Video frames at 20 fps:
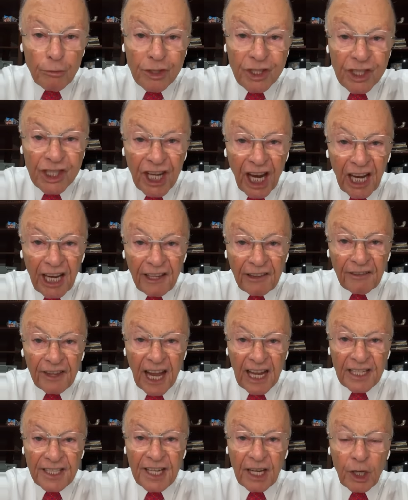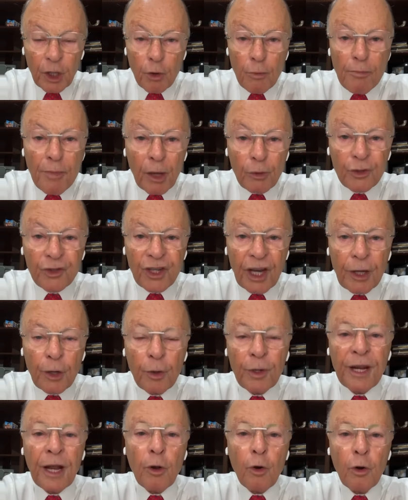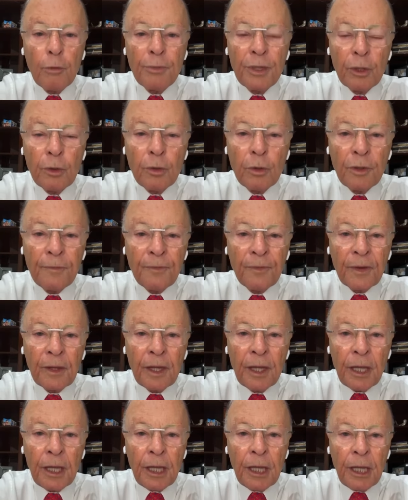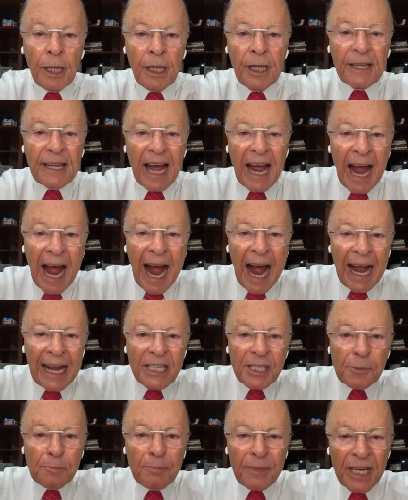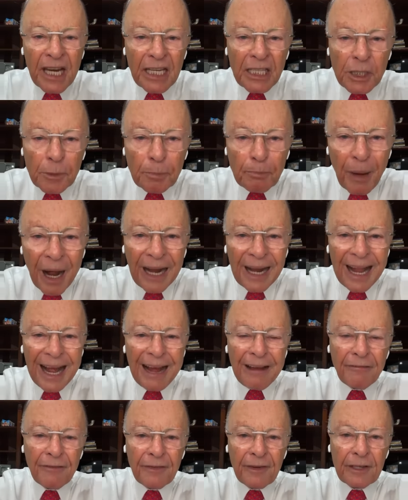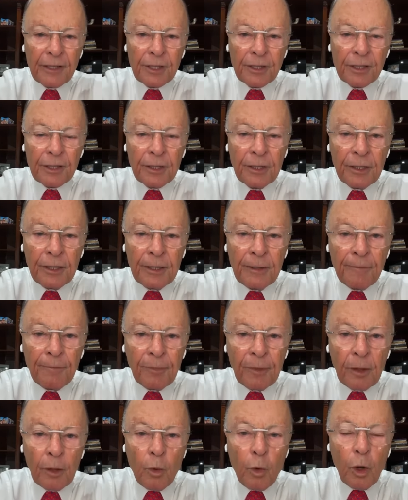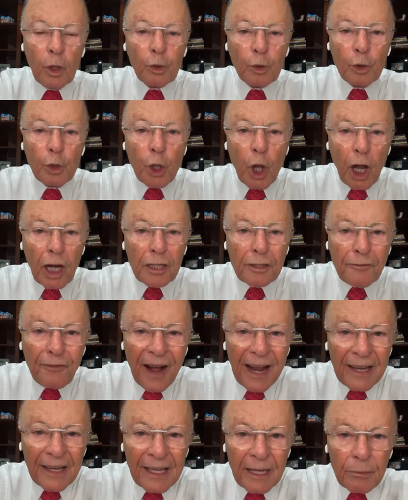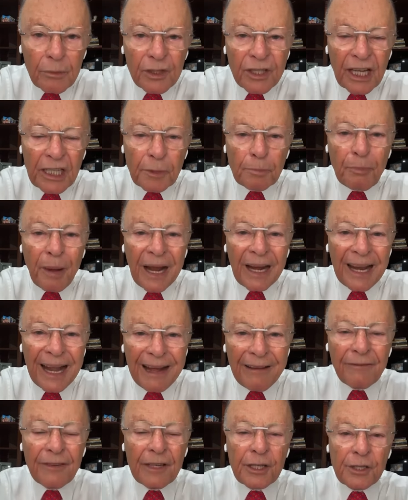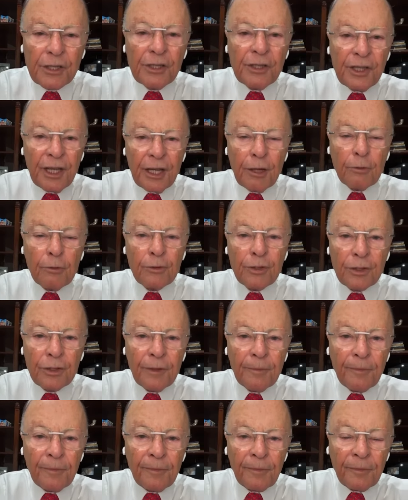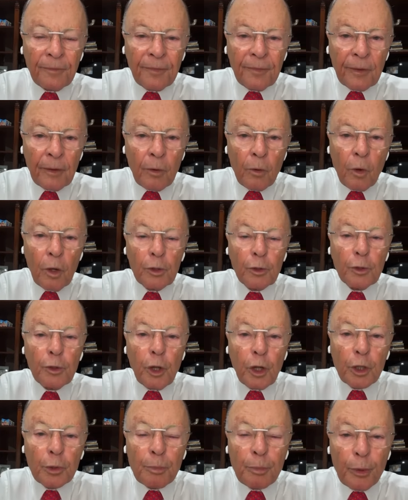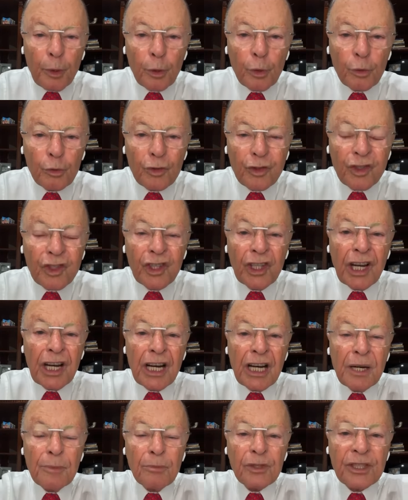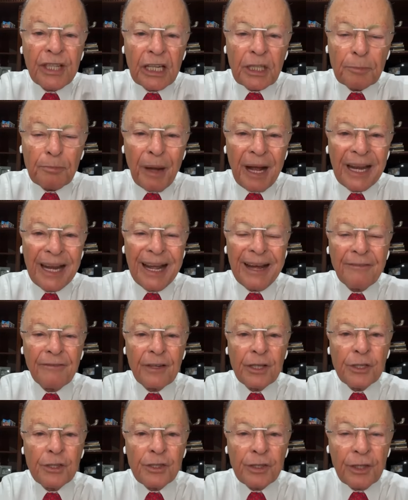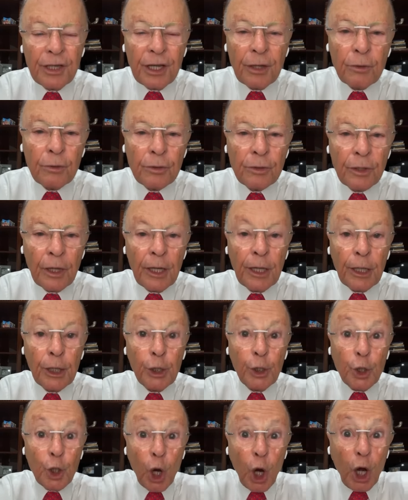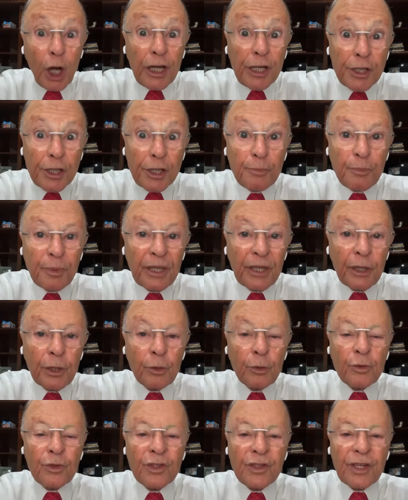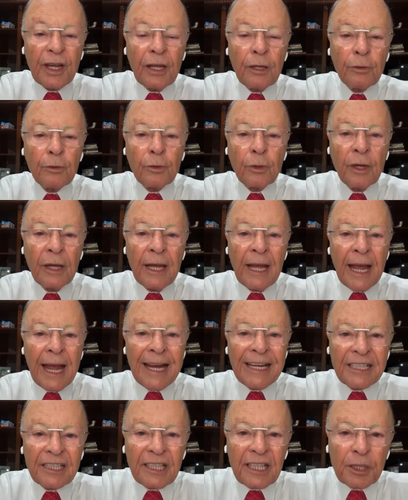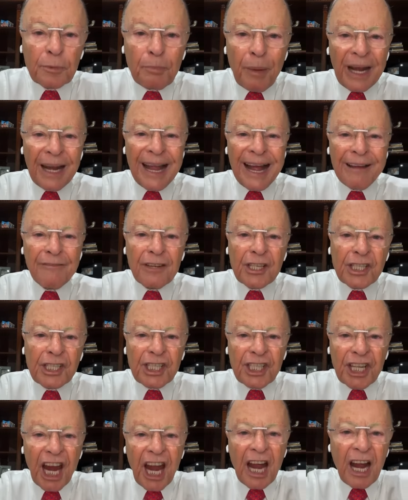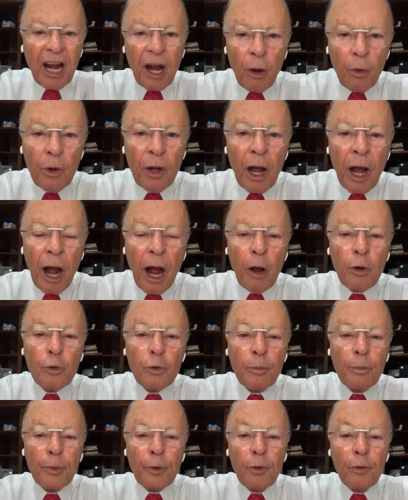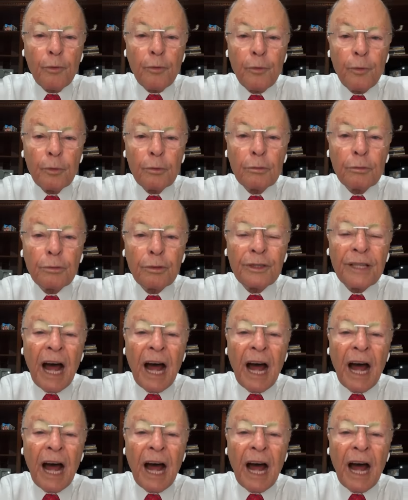But I am sure that my Lord is with me. And my words, when we speak the words from God, when we preach the word of God, in the Spirit, in the Holy Spirit, then these words